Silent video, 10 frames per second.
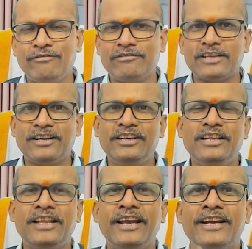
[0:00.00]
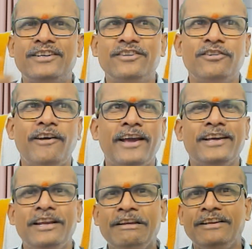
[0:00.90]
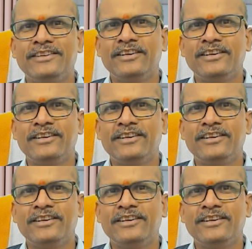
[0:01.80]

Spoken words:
Suddenly they get angry,